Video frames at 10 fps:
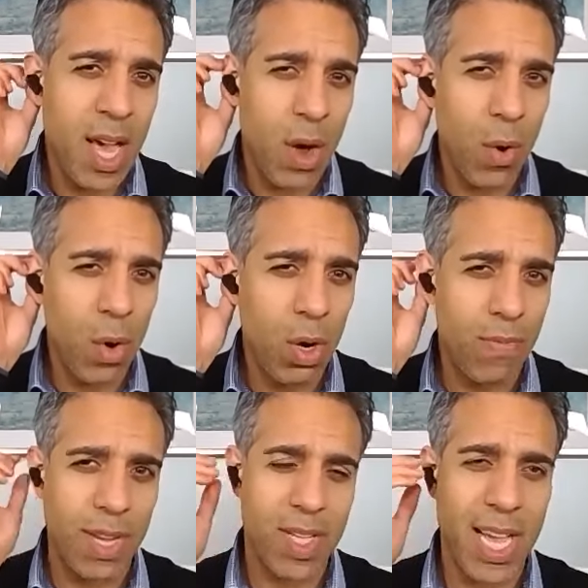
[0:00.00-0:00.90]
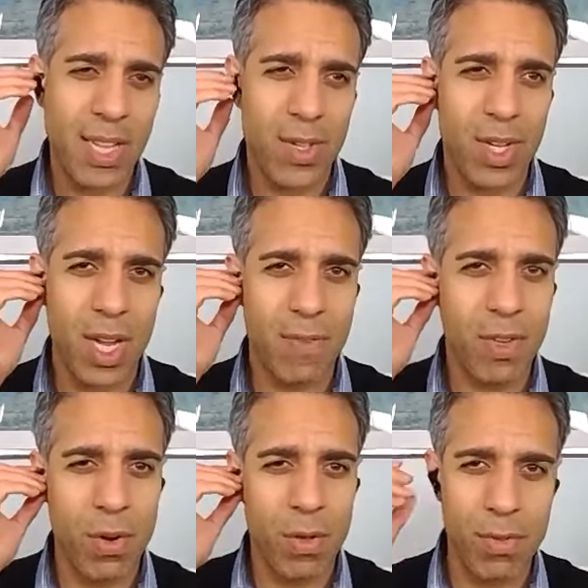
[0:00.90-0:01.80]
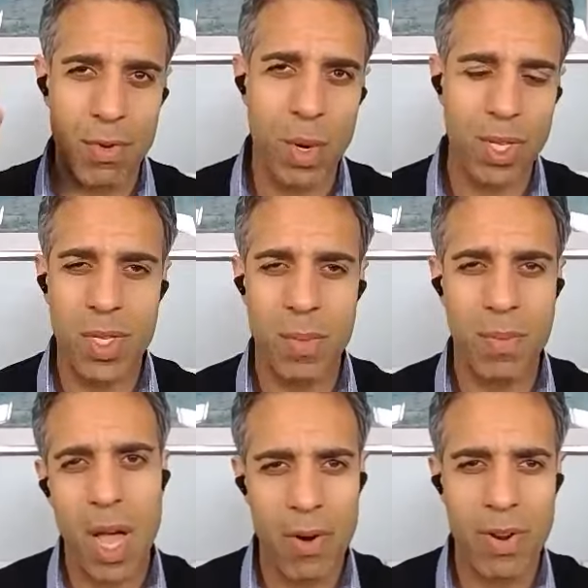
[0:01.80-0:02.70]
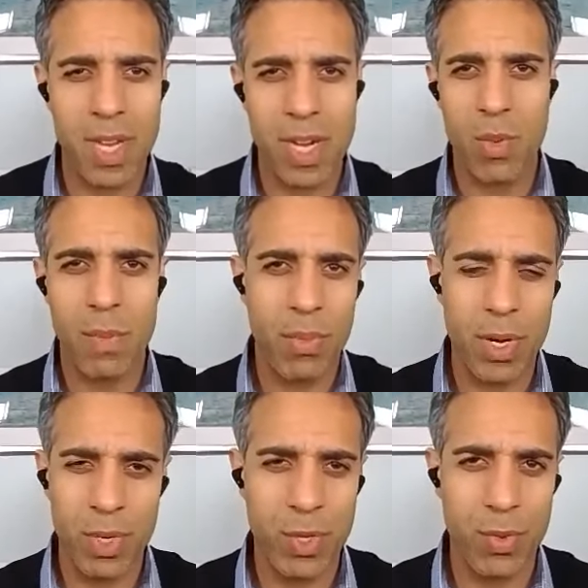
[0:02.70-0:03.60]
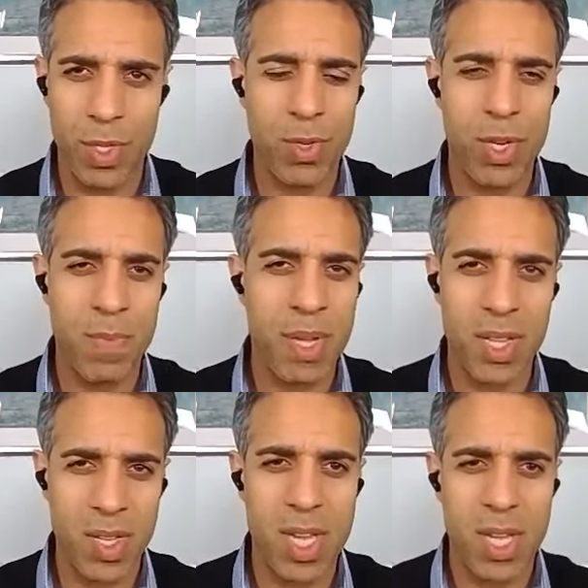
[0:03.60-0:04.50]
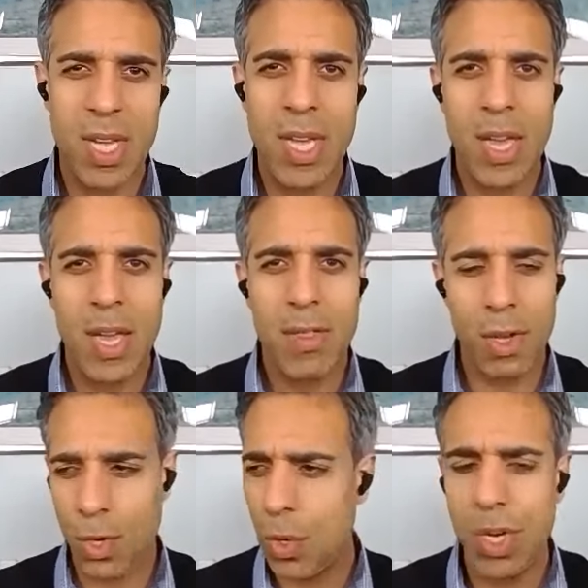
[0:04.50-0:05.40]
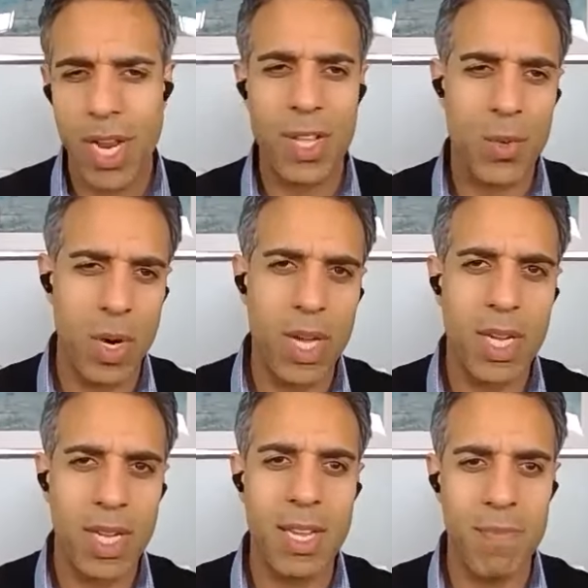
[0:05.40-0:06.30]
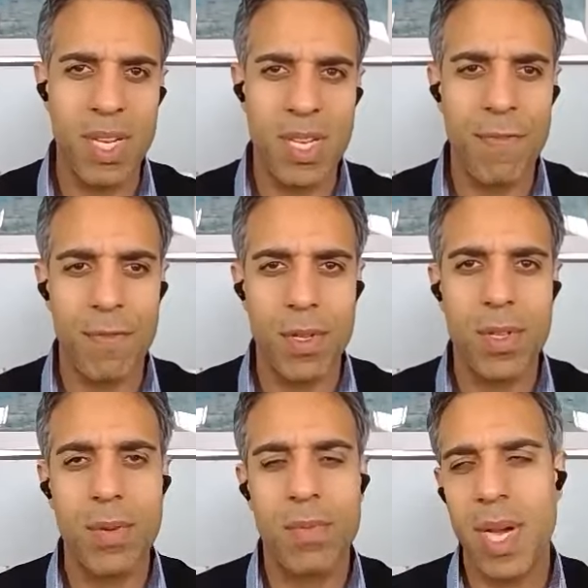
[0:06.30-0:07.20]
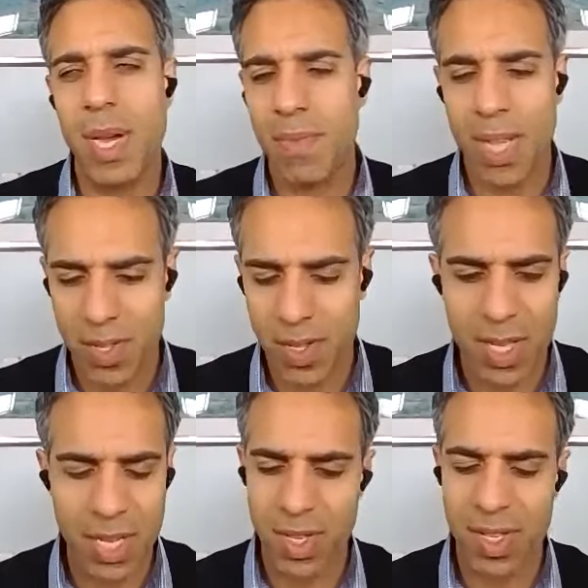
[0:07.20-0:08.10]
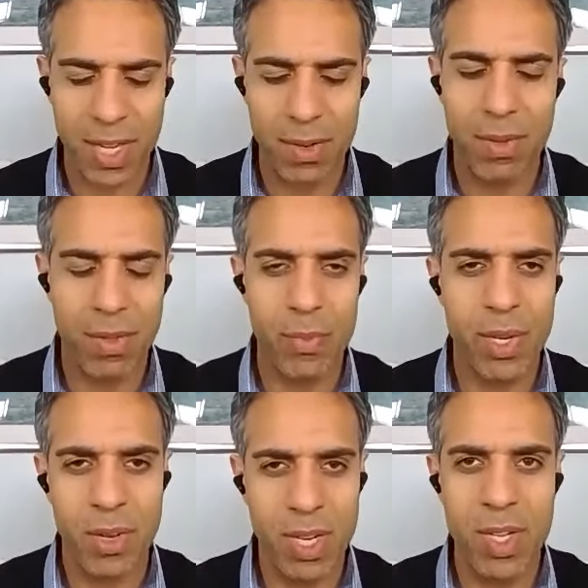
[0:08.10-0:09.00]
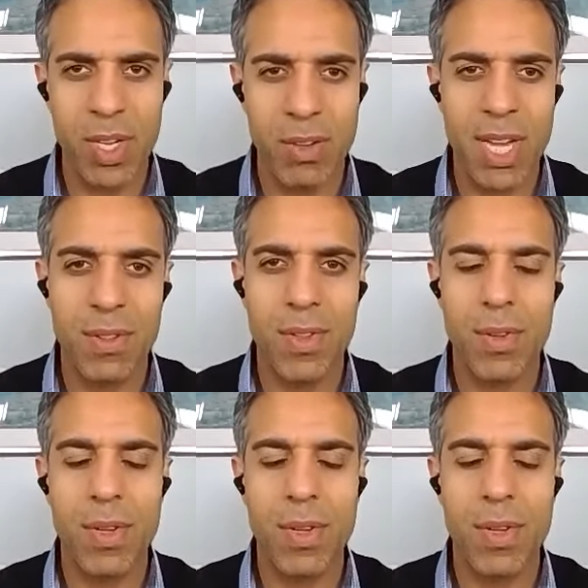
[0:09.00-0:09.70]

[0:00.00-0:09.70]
all of us had to kind of go through one supplier at any one point, which was usually BT. The core network can be different, but that's a technical thing we don't need to go down to.